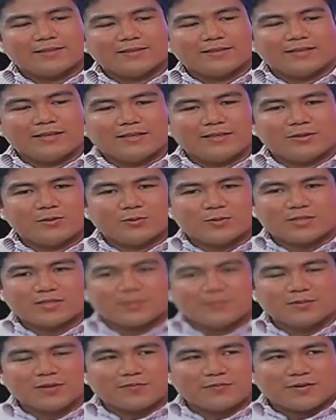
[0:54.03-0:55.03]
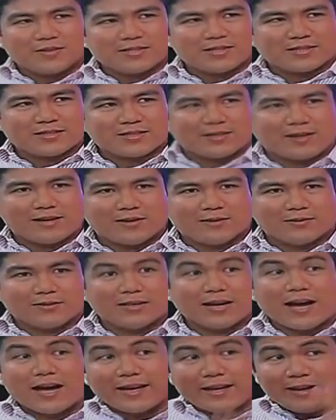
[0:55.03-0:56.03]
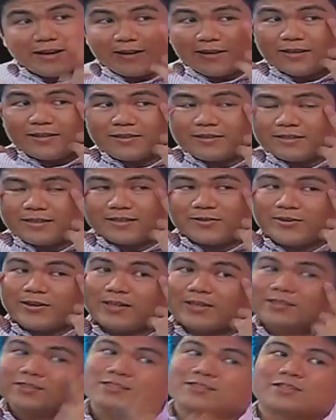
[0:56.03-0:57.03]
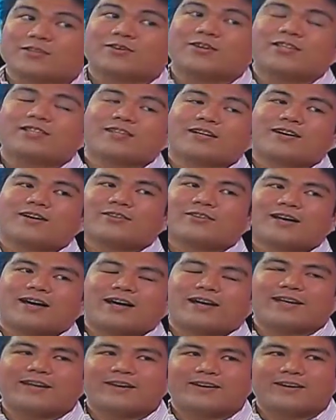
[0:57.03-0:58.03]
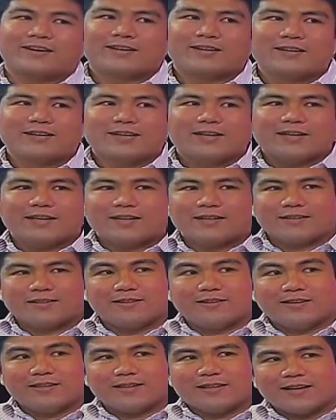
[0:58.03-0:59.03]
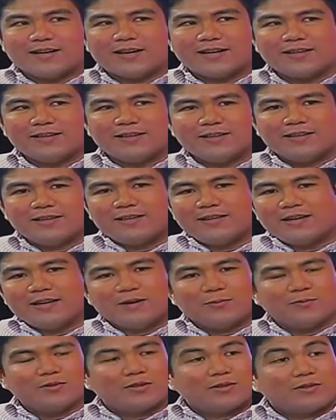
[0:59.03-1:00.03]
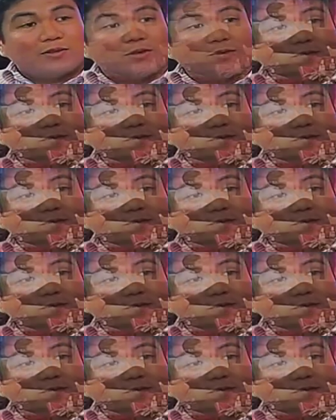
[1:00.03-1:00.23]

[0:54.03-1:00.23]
they notice some differences around the eye area, that the wrinkles decrease around the eye area and underneath the eye. And within 3